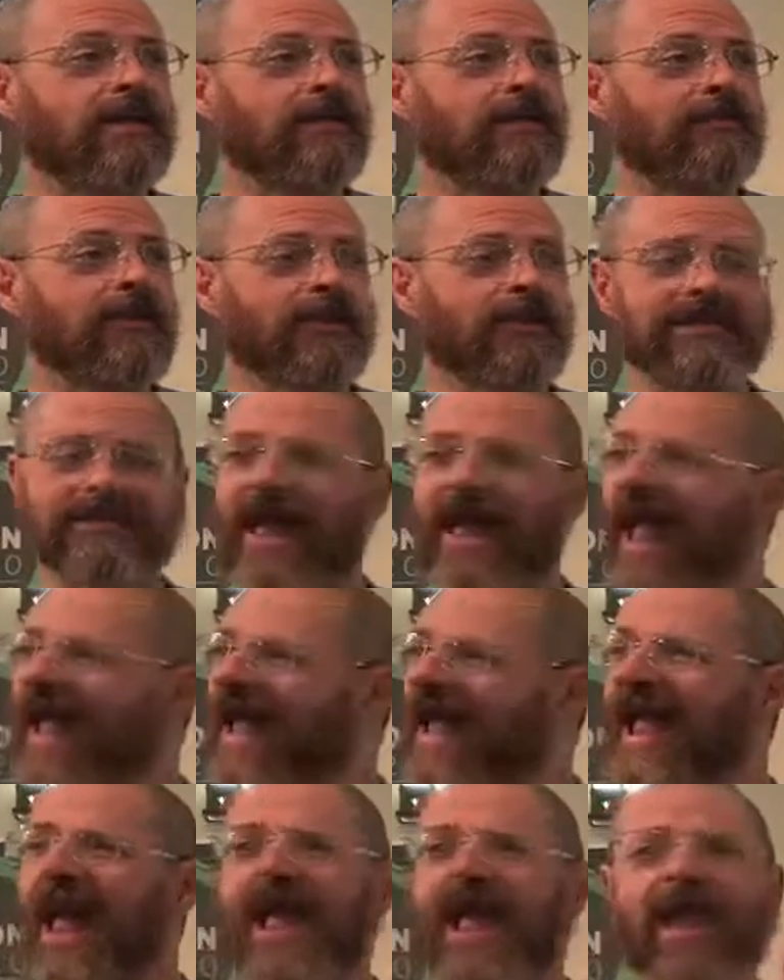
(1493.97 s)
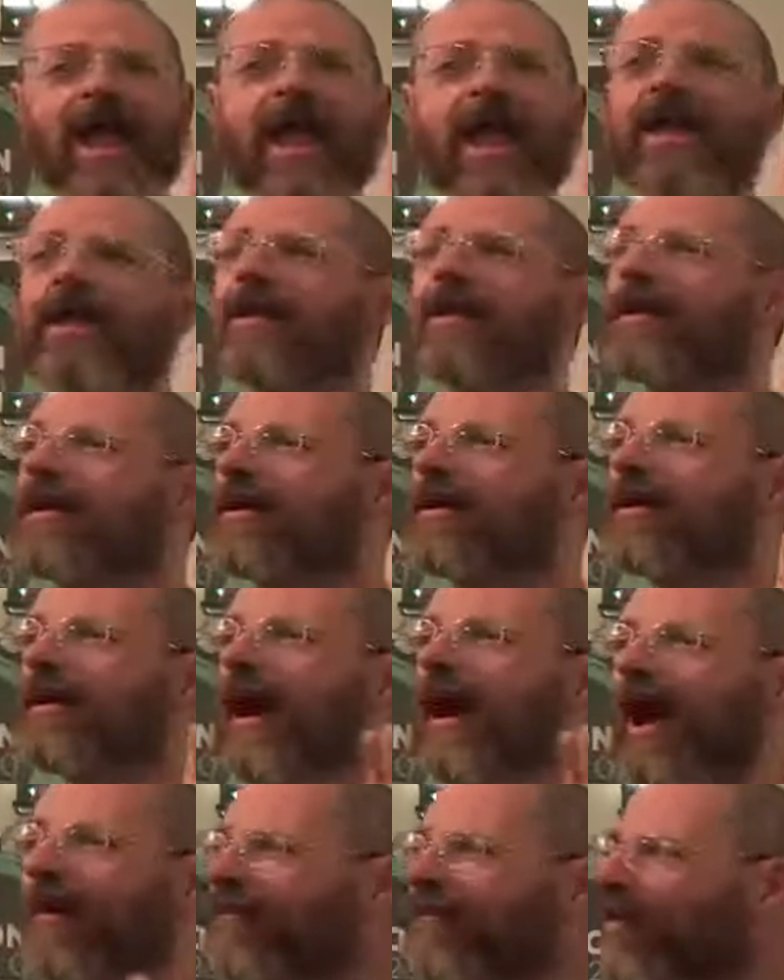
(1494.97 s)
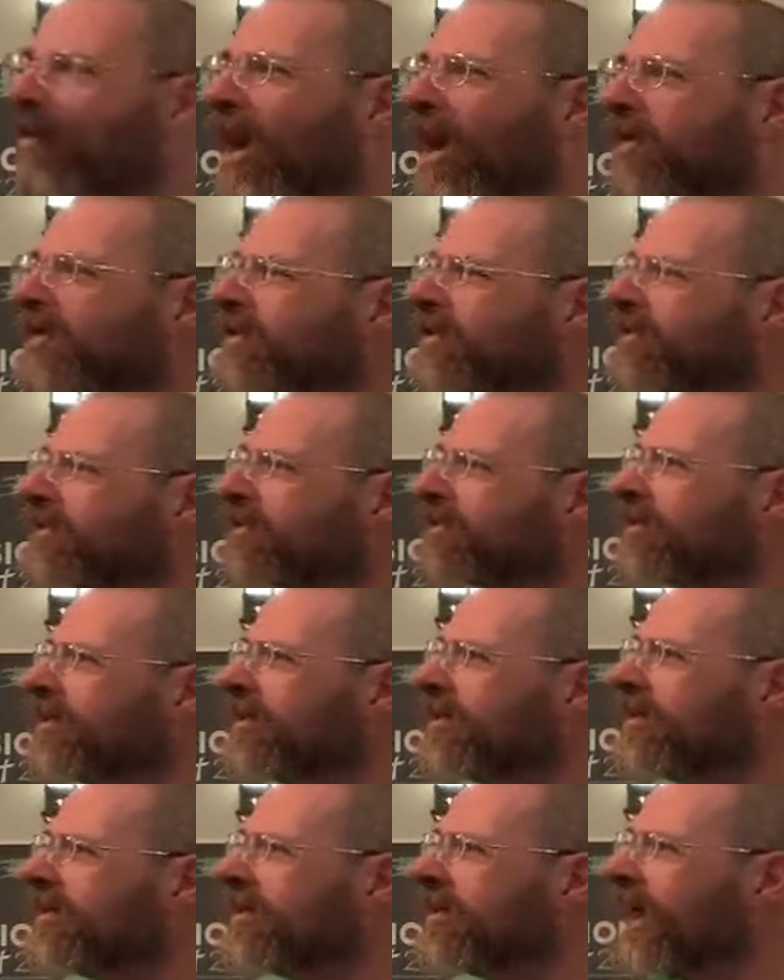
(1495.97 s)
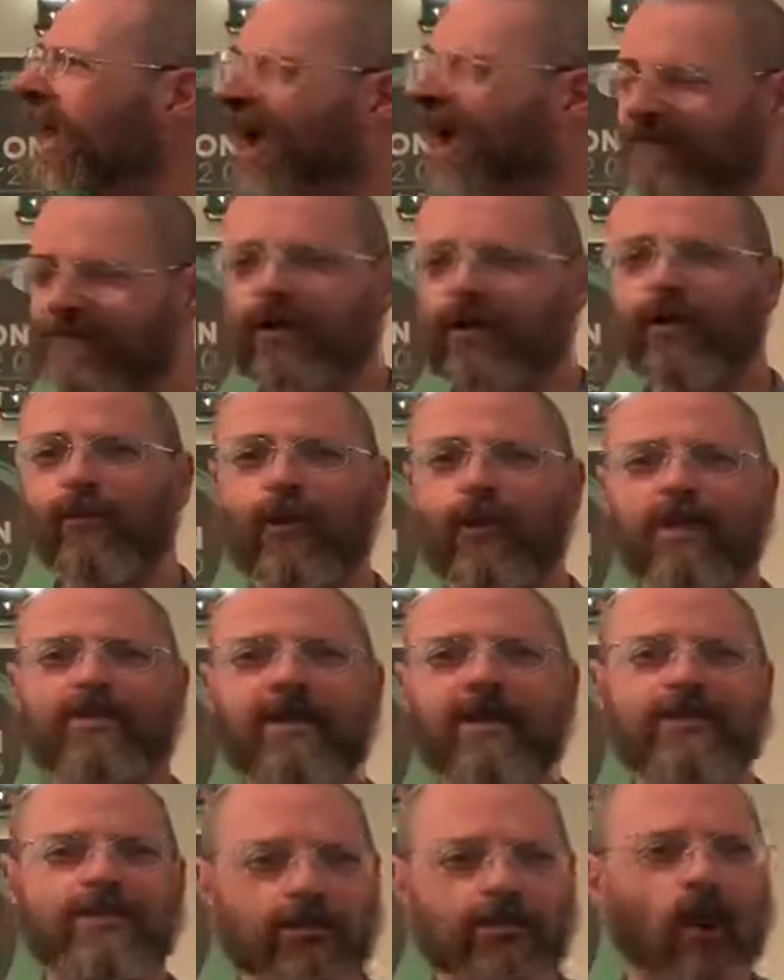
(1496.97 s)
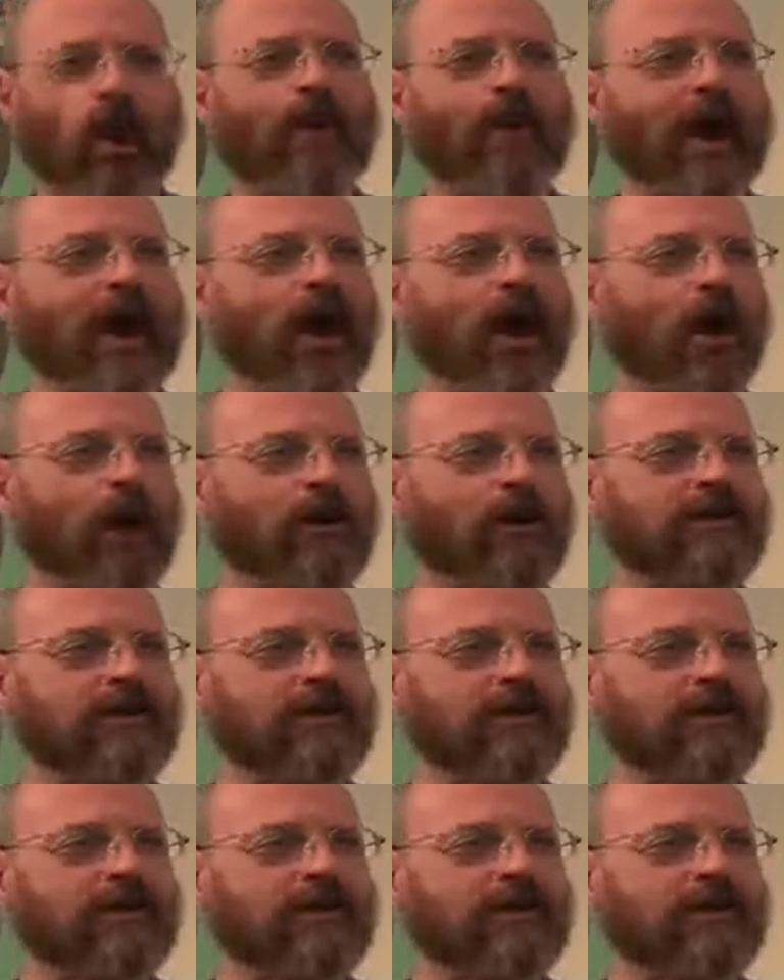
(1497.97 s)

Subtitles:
Abimelech's like, hey, I've been righteous. I've done the right thing. You know my heart.